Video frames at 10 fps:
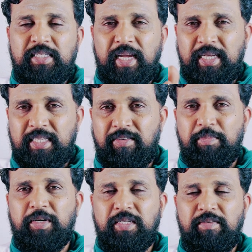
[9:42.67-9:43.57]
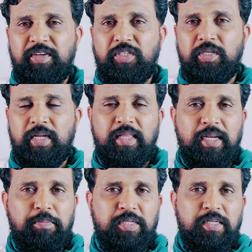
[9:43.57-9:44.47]
is 97% fiction and
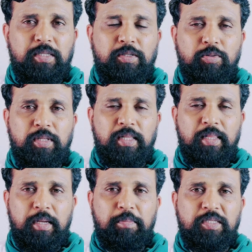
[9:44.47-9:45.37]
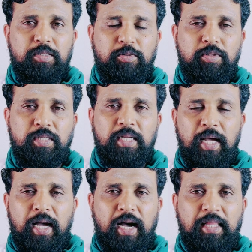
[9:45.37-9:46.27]
3% truth, and the 3% truth is
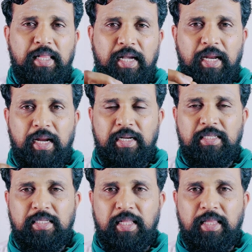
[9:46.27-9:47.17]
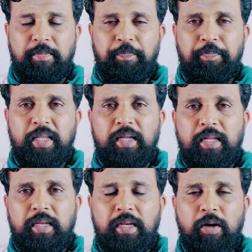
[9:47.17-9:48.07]
Aditha Karikalan's death.
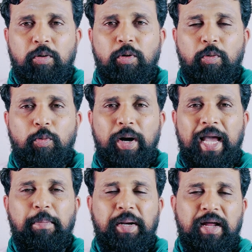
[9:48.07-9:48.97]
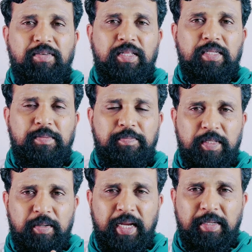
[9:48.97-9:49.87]
Now, what happened after this,
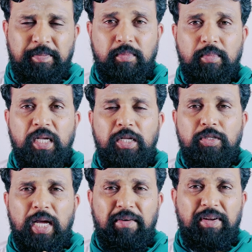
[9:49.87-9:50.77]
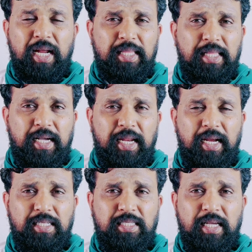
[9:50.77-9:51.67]
right? So after Aditha
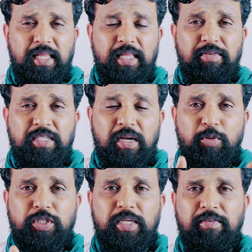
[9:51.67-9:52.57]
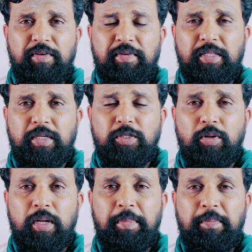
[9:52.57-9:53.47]
Karikalan's death, there was commotion everywhere. The
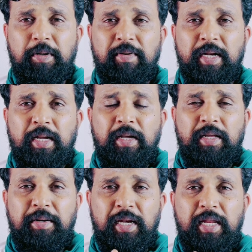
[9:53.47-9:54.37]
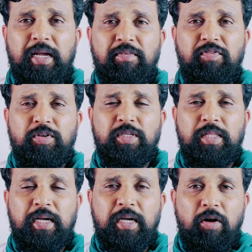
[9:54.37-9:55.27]
Chola people were really confused.
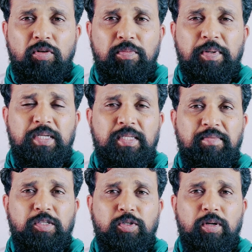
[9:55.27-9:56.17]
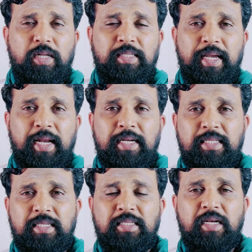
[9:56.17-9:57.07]
The crown prince of the Cholas, the
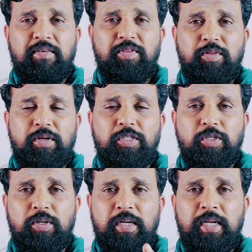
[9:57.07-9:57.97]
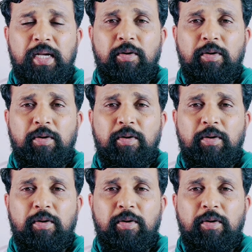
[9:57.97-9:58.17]
eldest son of Thundara Cholan,